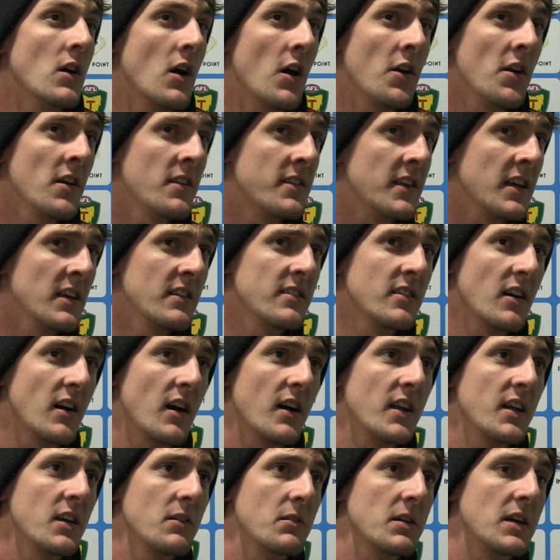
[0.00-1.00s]
I don't think so.
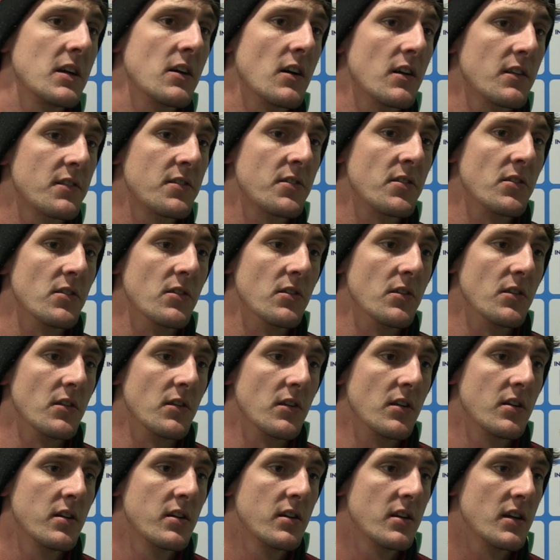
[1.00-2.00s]
I think we got
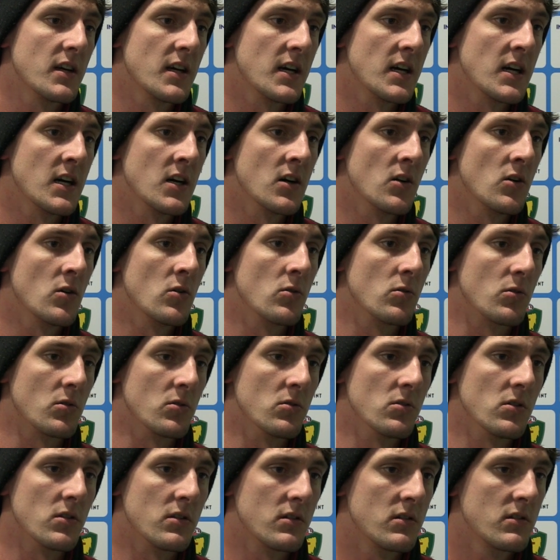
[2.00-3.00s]
through all
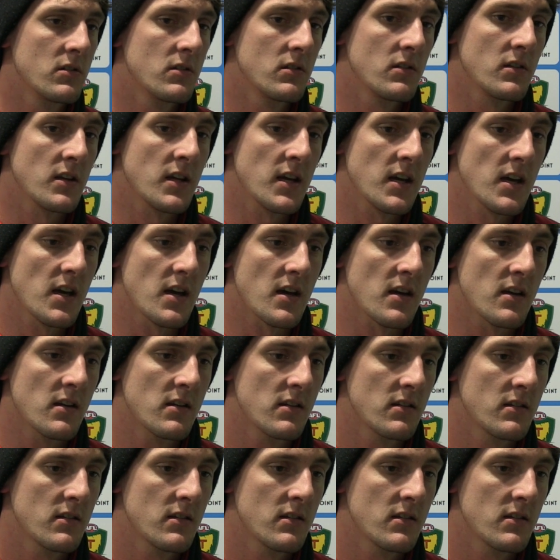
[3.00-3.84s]
good. Yeah.